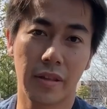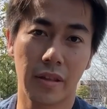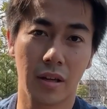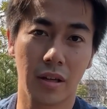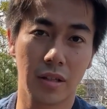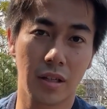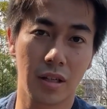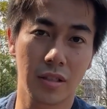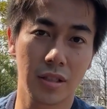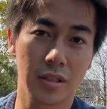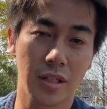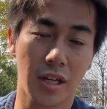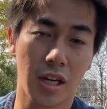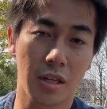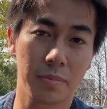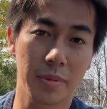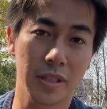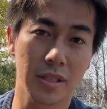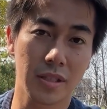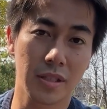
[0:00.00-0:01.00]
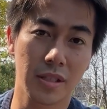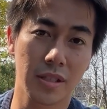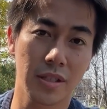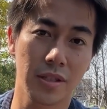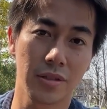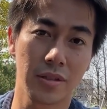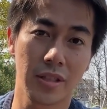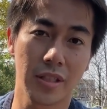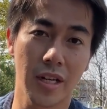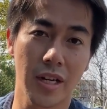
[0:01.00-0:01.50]
thought on the topic. See
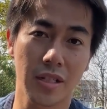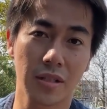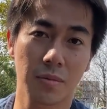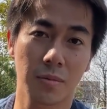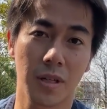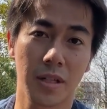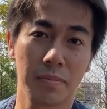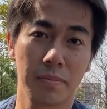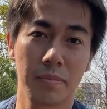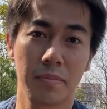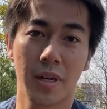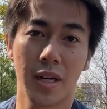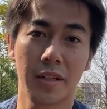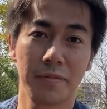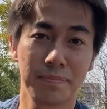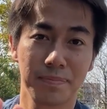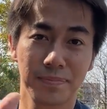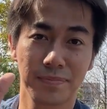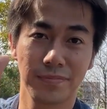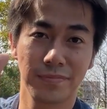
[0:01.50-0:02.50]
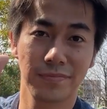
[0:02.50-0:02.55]
you in the next one. Bye.